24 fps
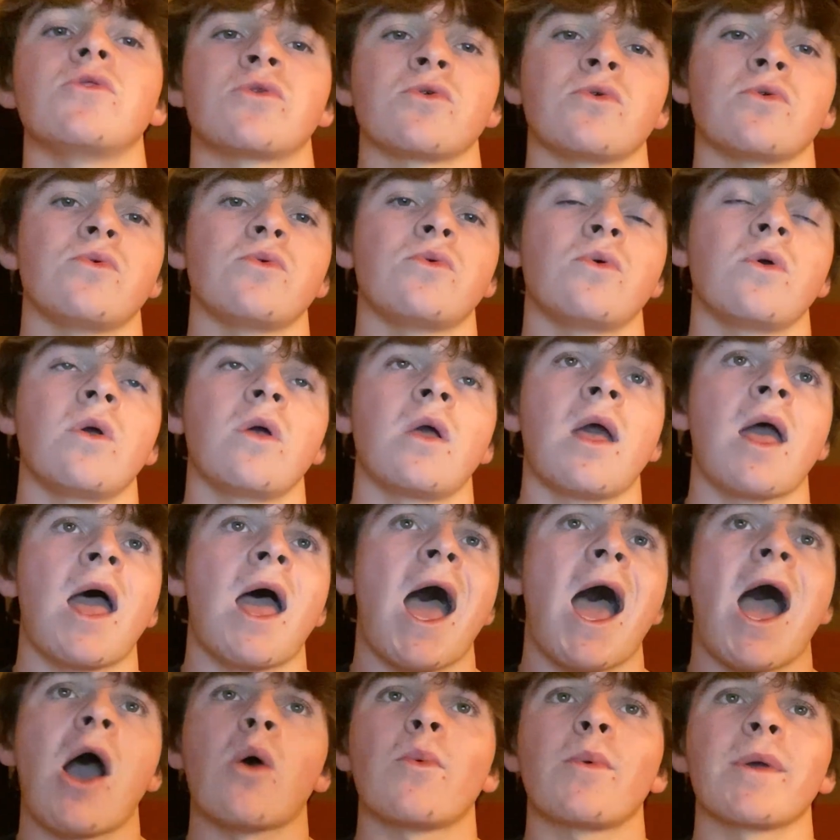through
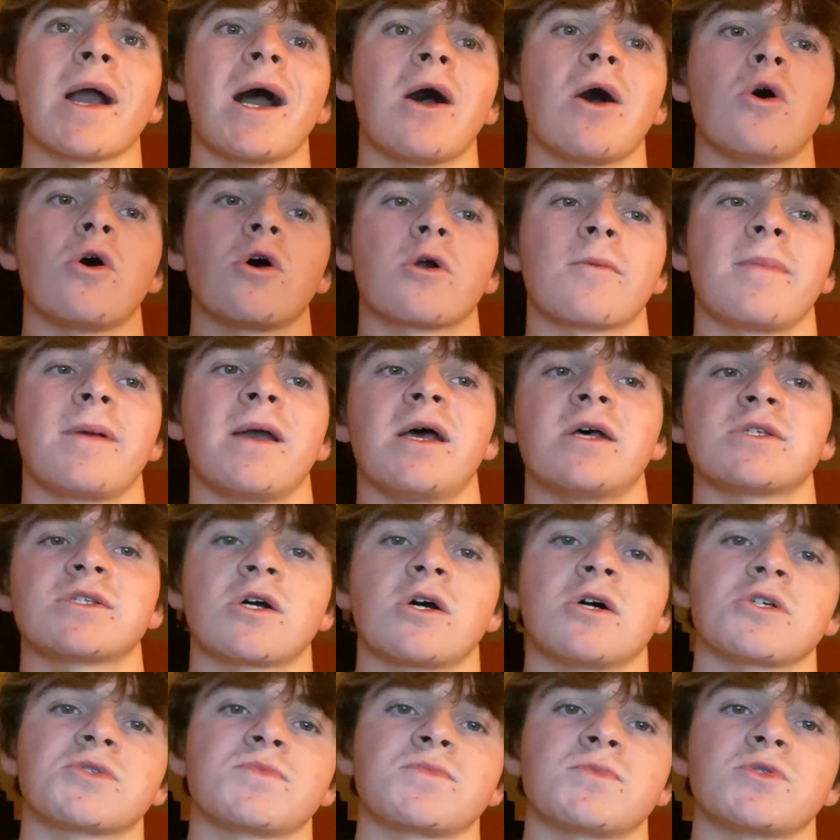how we got all our past
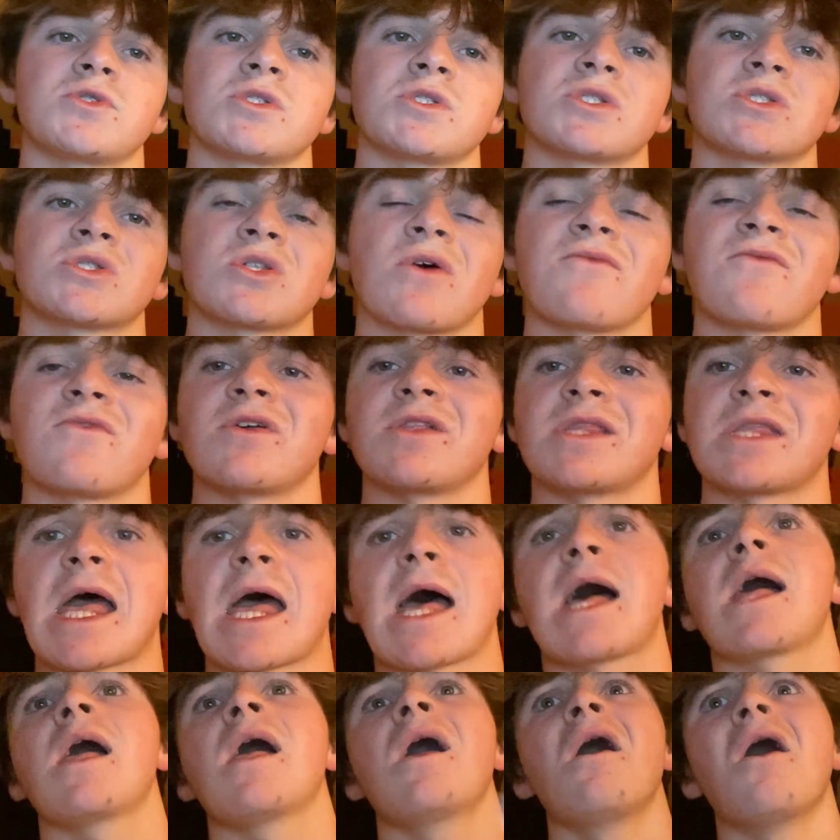customers and stuff like
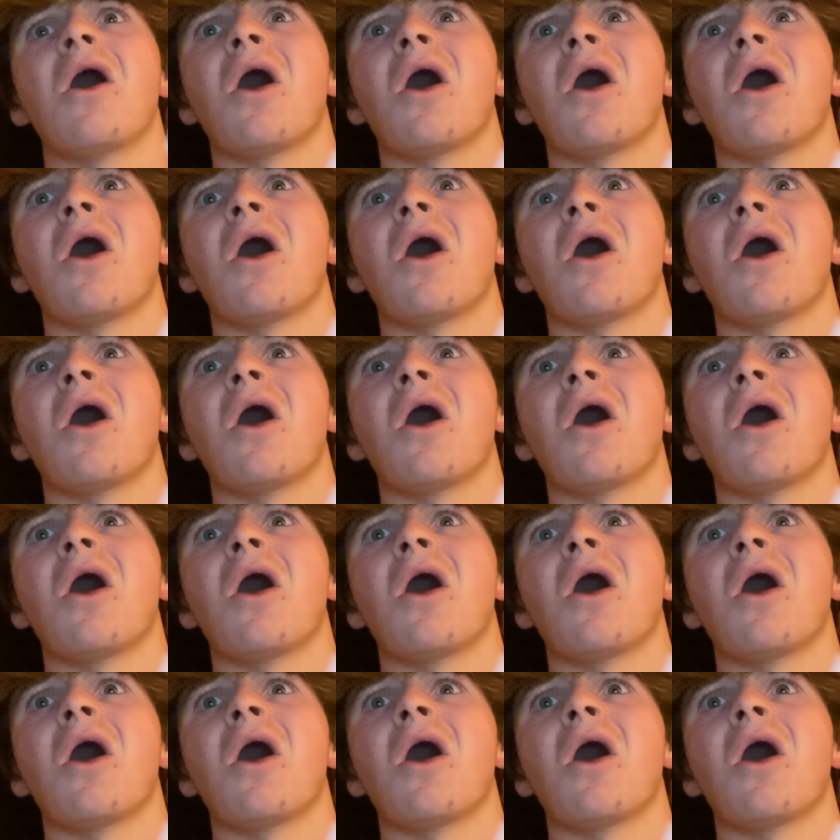that.